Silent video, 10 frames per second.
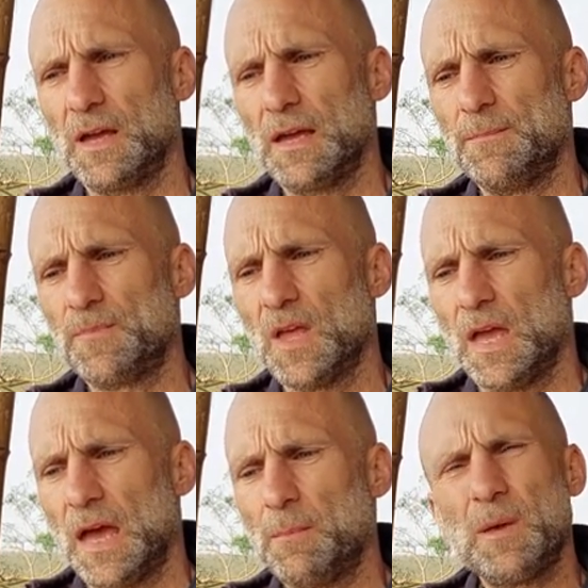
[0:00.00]
And
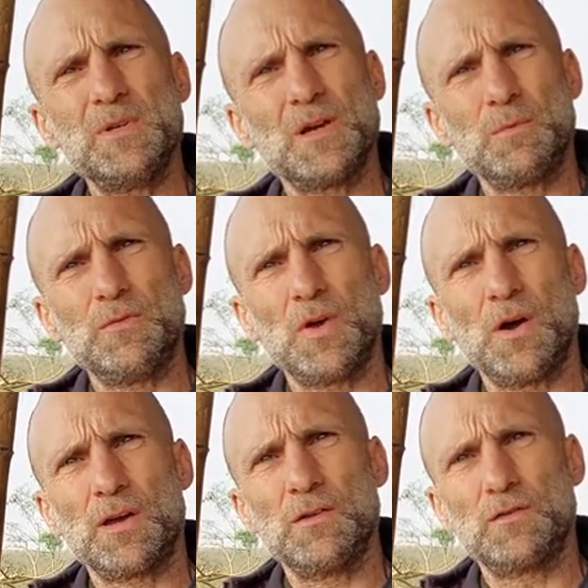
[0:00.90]
maybe
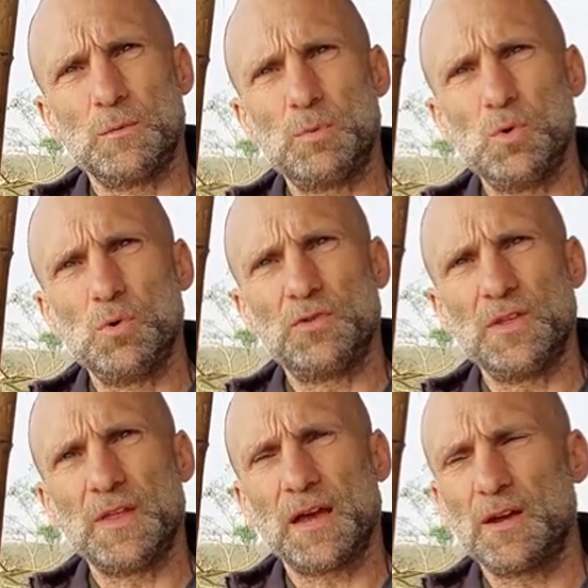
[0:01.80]
WVI can support
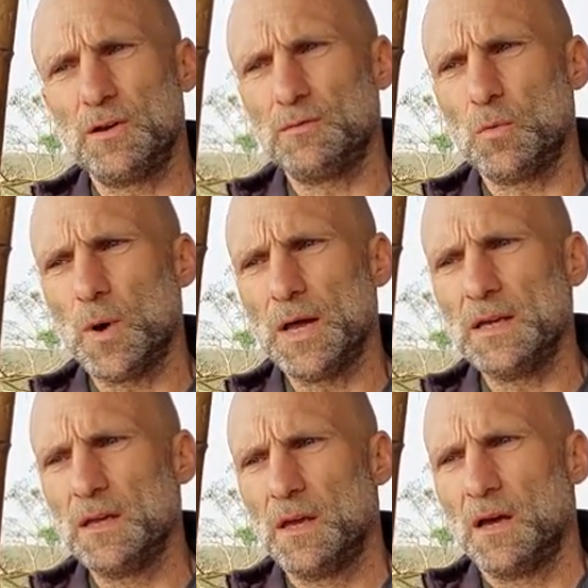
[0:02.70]
in that kind of a way,